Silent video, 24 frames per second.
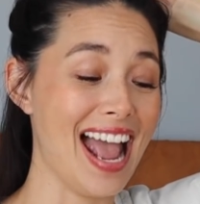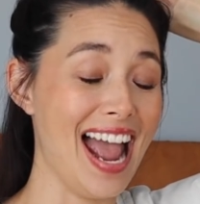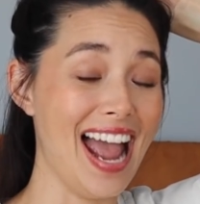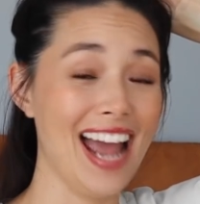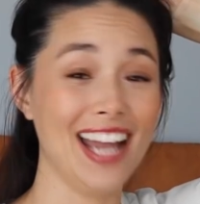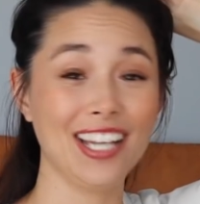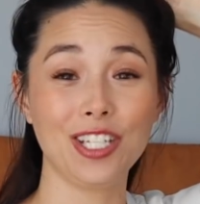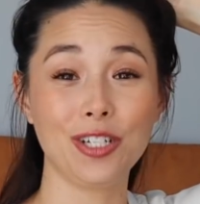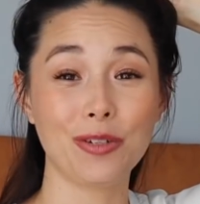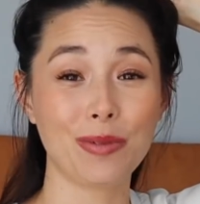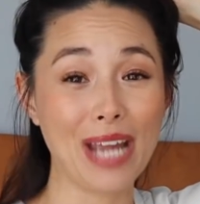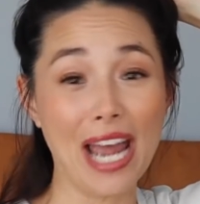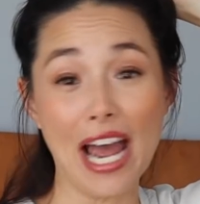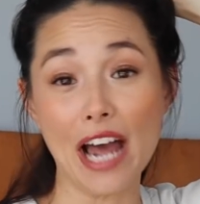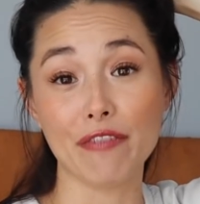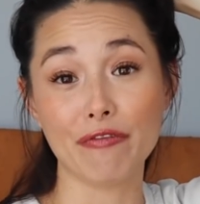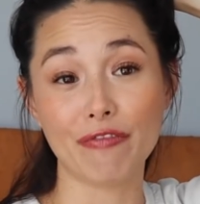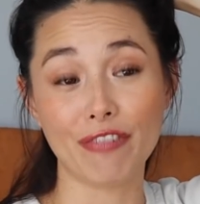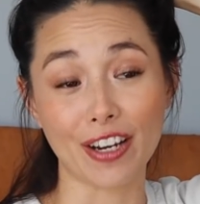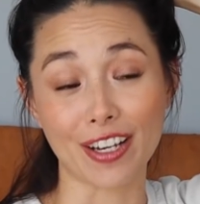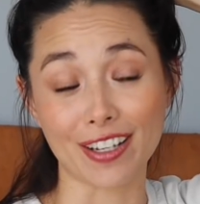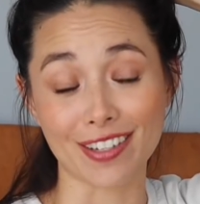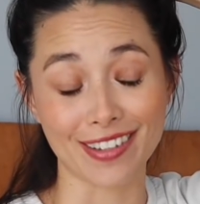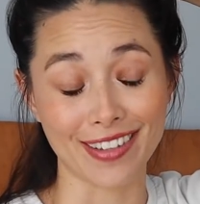And you can't
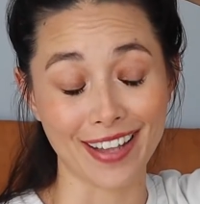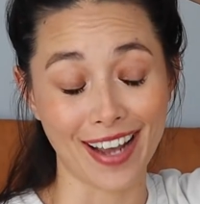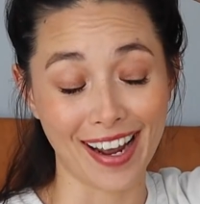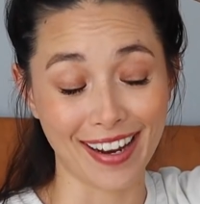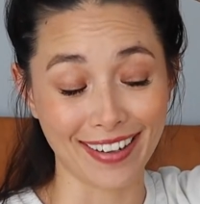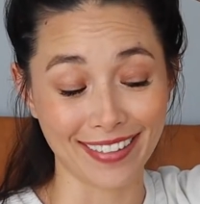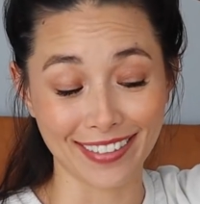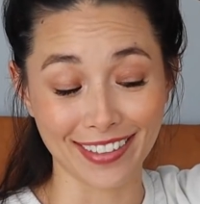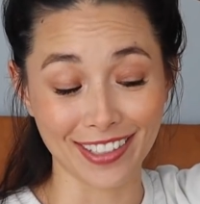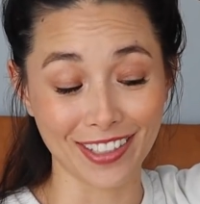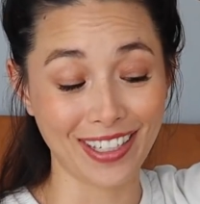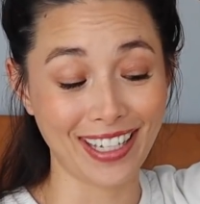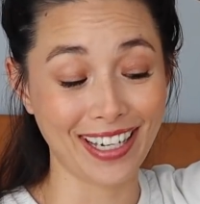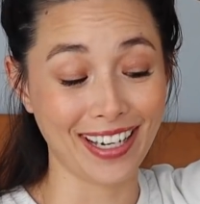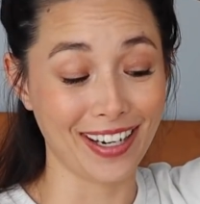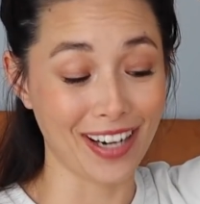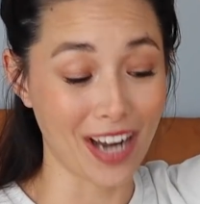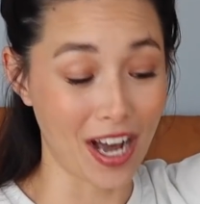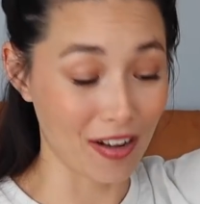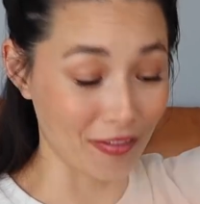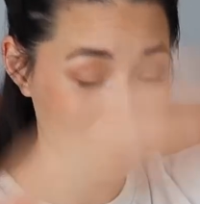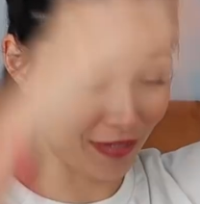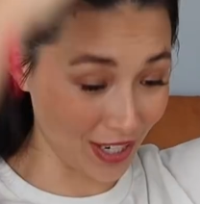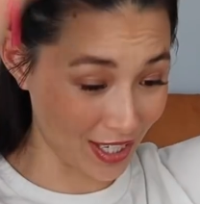fix that. You
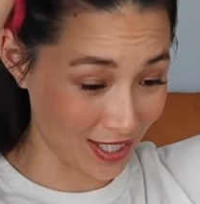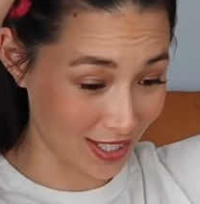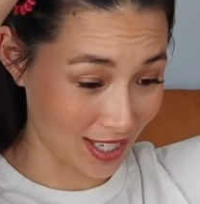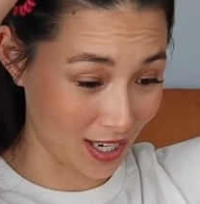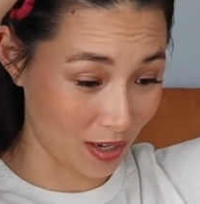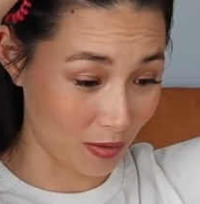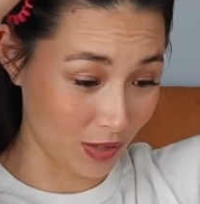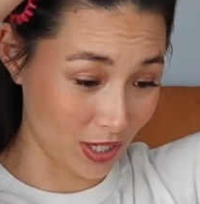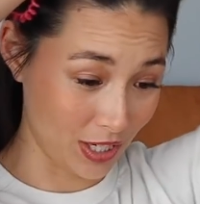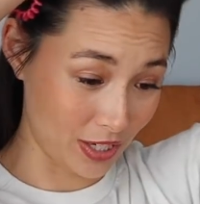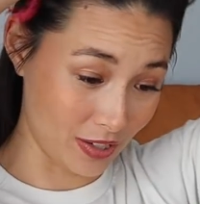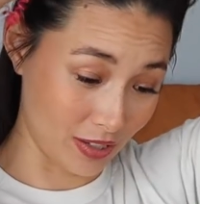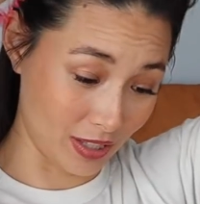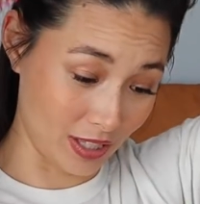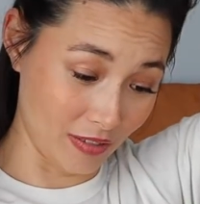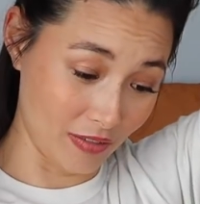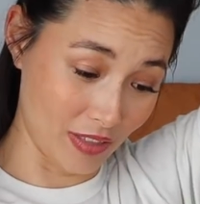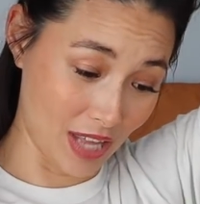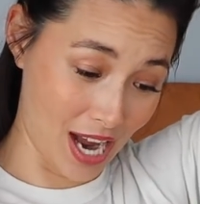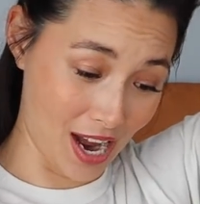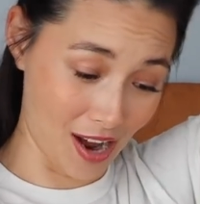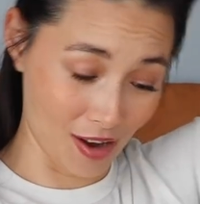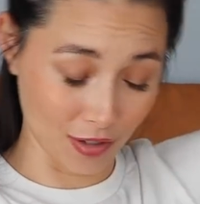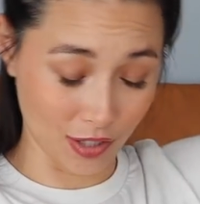cannot fix that once you leave
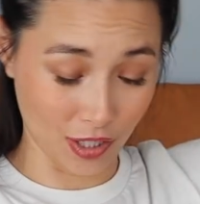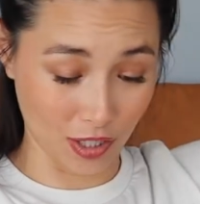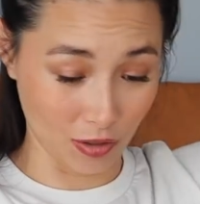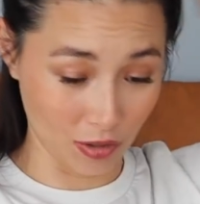the house.